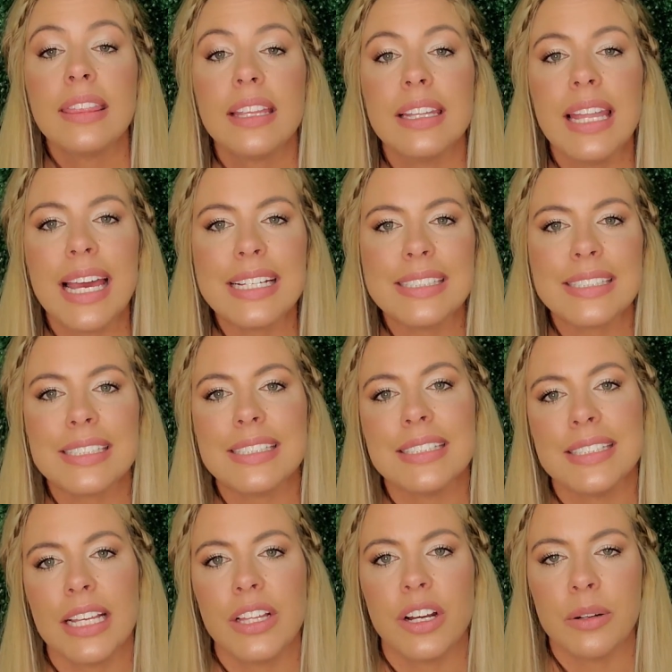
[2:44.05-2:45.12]
The last
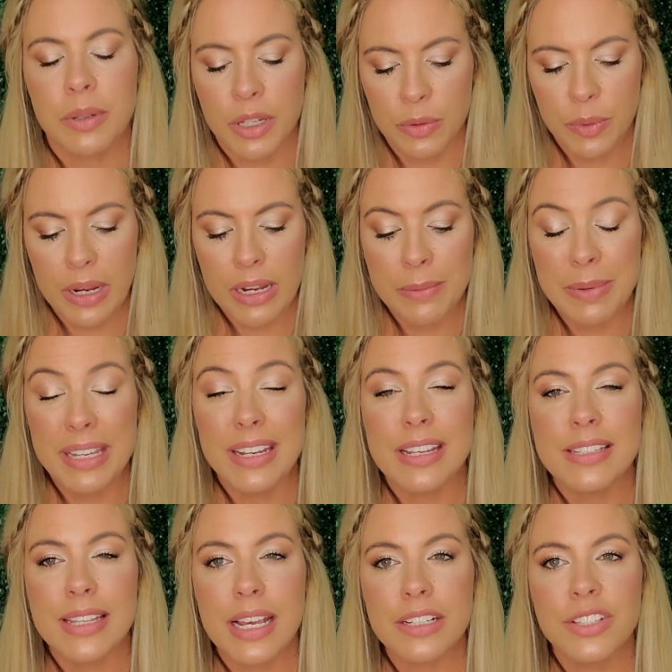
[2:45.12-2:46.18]
concealer I'm going to recommend
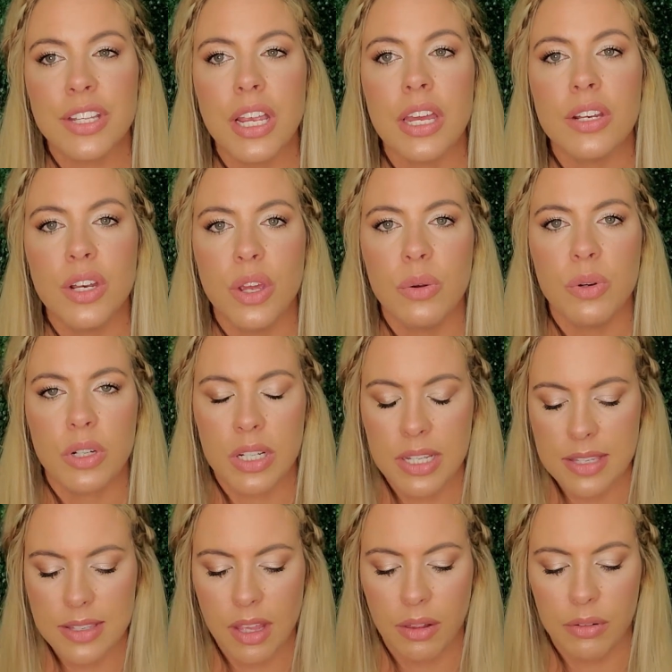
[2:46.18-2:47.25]
is actually a newer
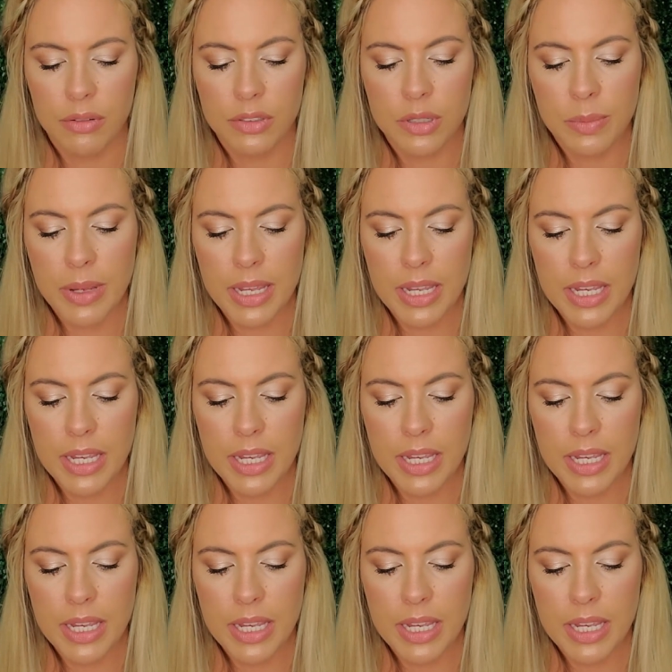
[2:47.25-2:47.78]
concealer to me.